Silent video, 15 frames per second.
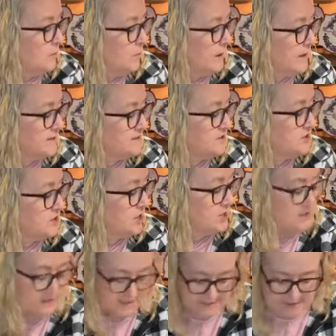We're going to
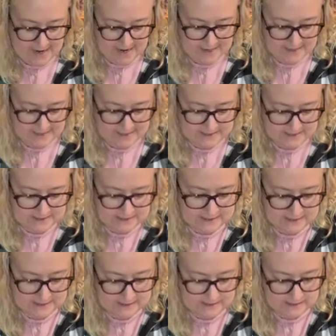start to tie
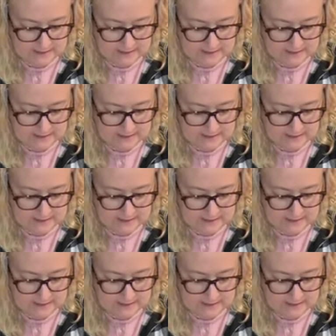it.